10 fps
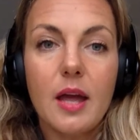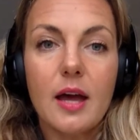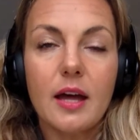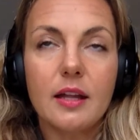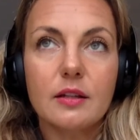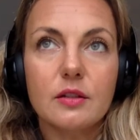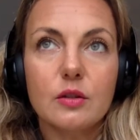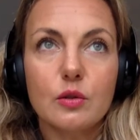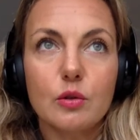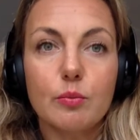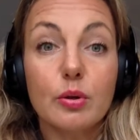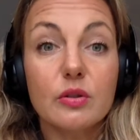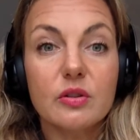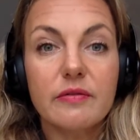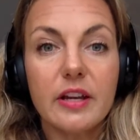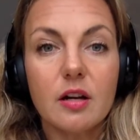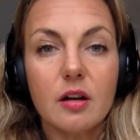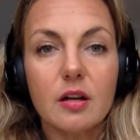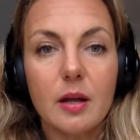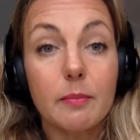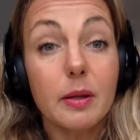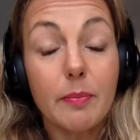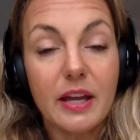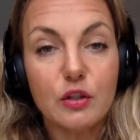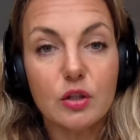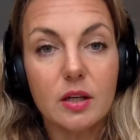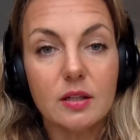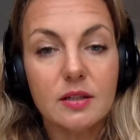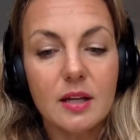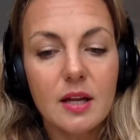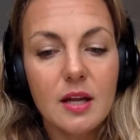and to persevere and be patient